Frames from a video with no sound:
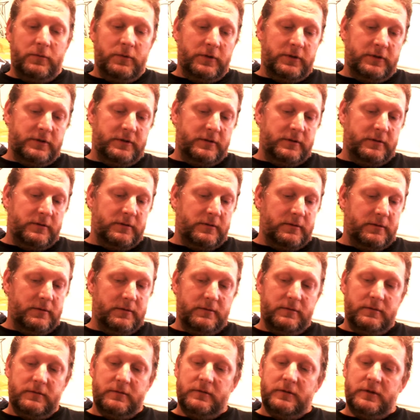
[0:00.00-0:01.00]
but uh,
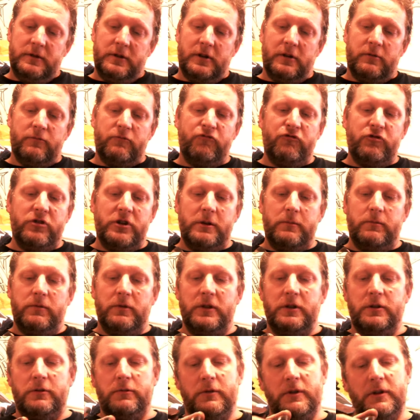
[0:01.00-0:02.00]
yeah, I'm really
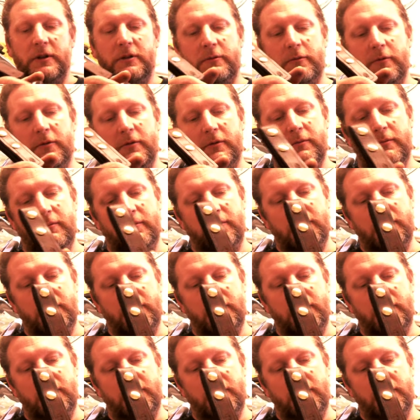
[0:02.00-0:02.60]
pleased with this one.